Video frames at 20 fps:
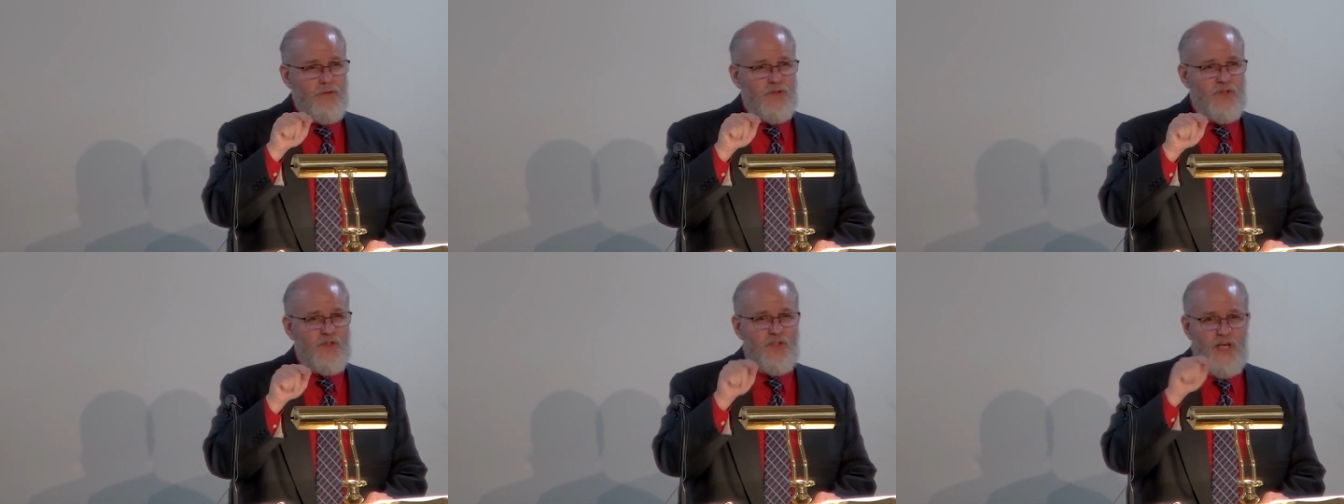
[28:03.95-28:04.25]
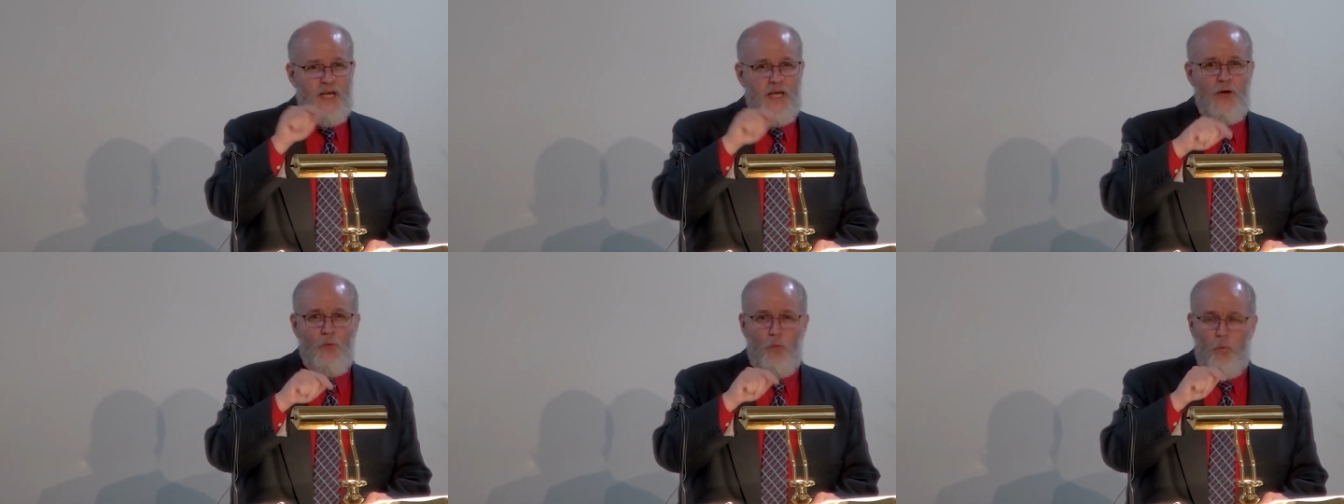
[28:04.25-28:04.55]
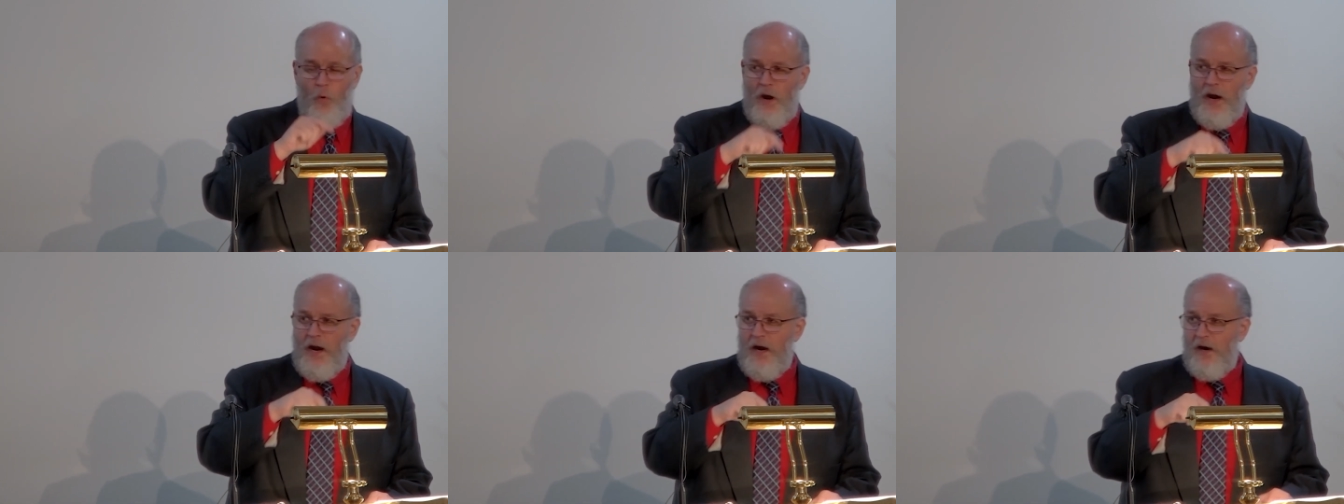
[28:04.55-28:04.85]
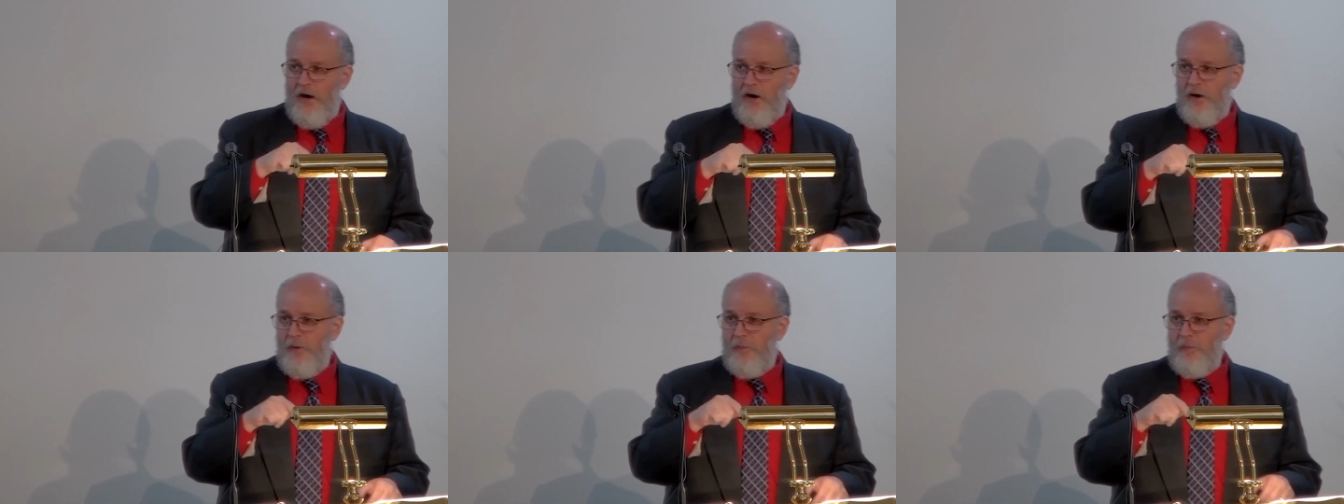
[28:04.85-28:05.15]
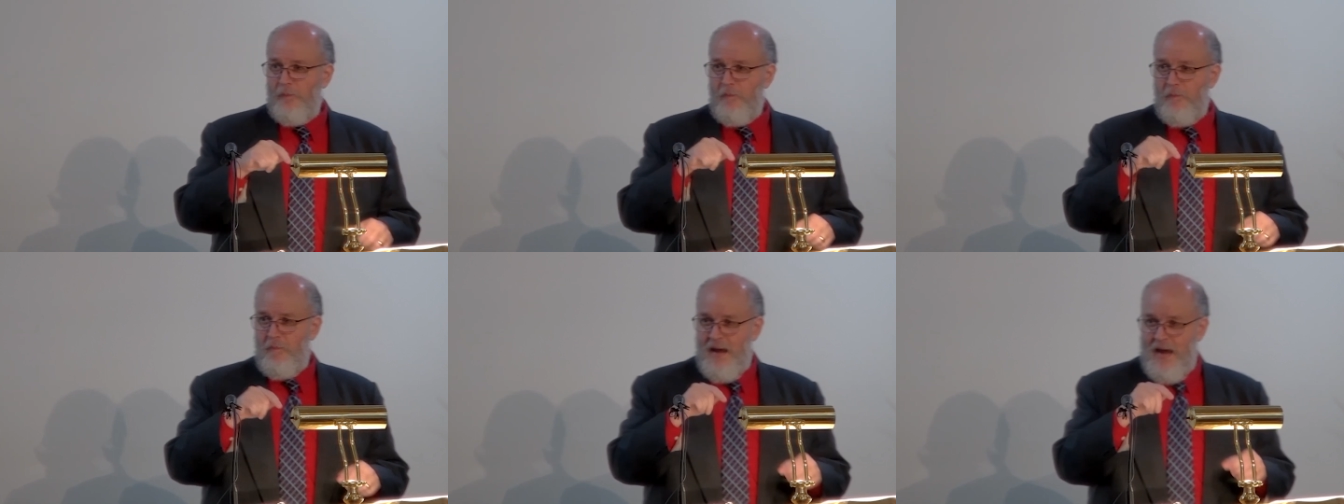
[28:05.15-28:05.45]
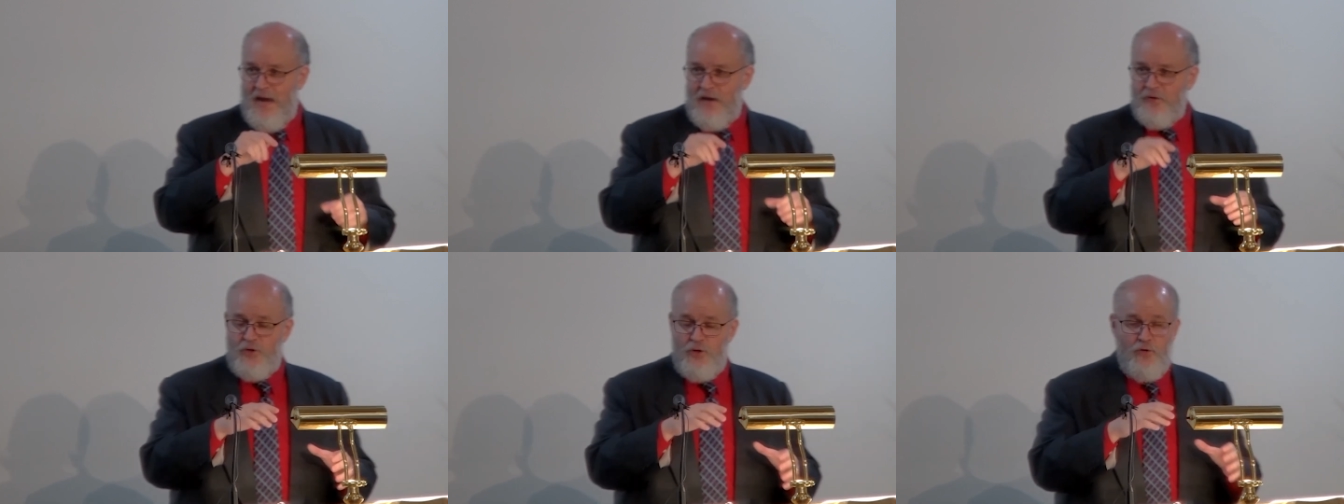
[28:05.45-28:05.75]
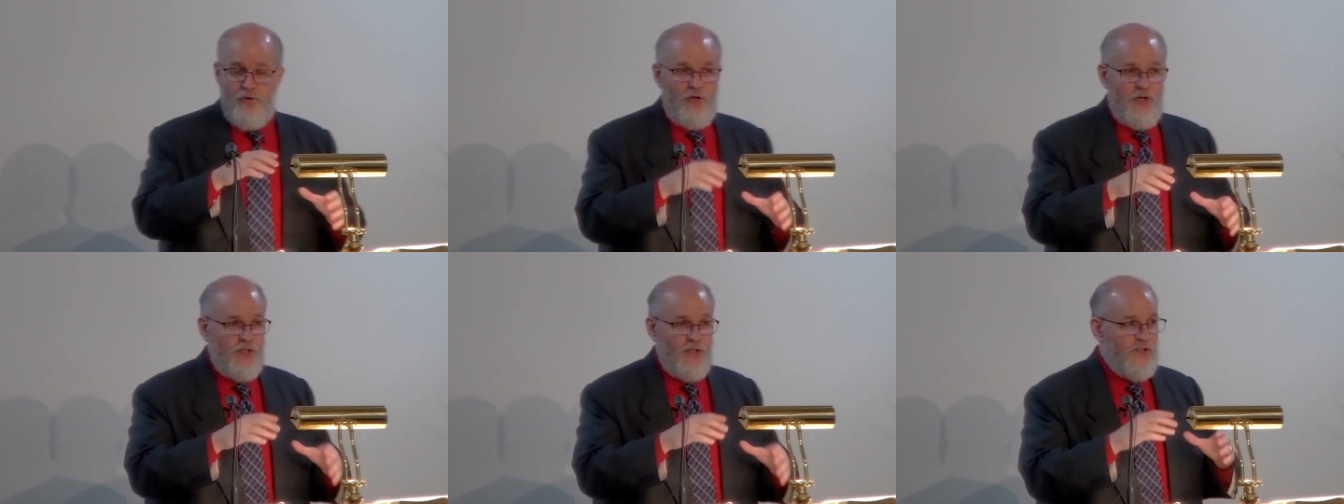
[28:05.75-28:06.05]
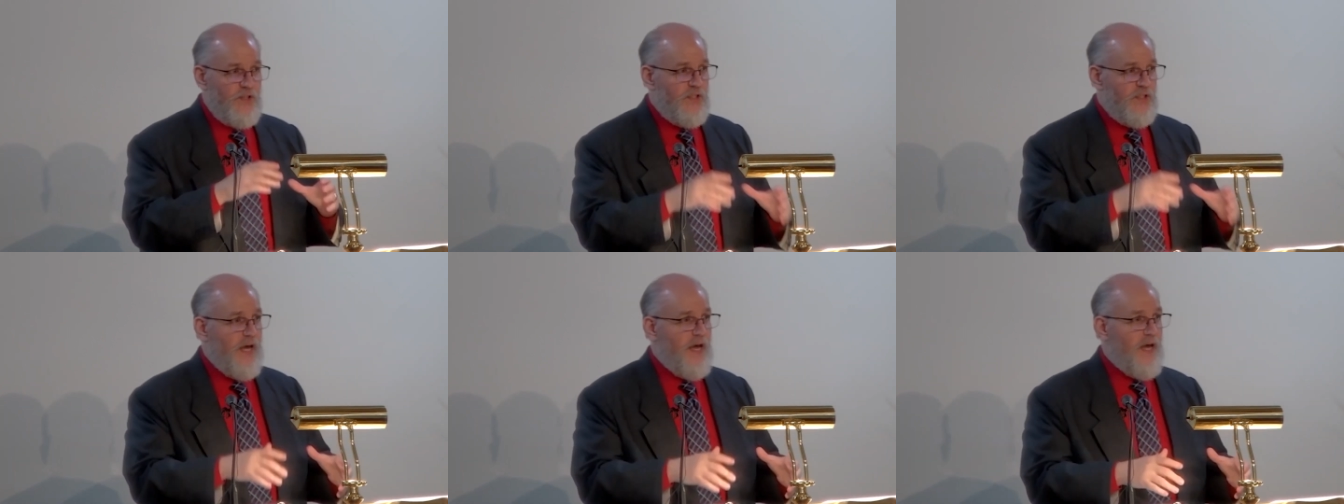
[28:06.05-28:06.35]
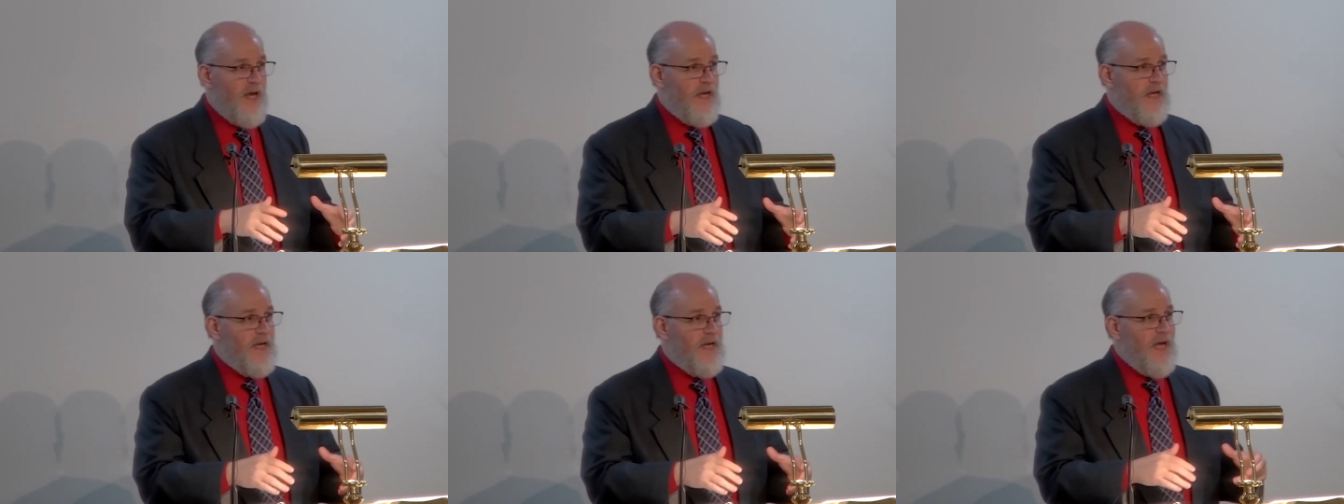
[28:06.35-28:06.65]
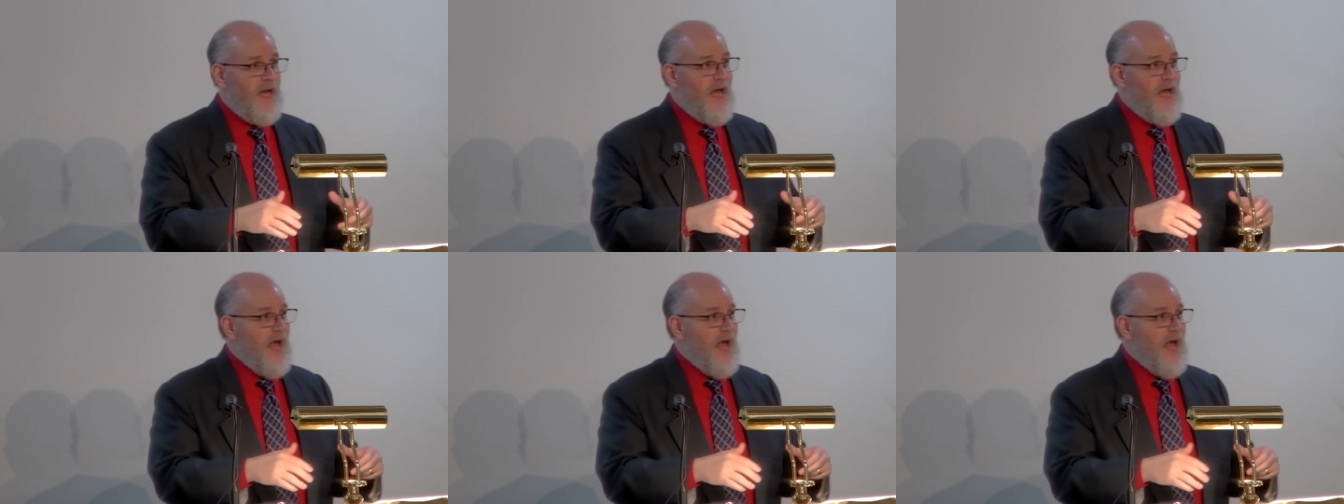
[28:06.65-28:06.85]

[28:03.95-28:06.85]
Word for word: see where Matthew could say,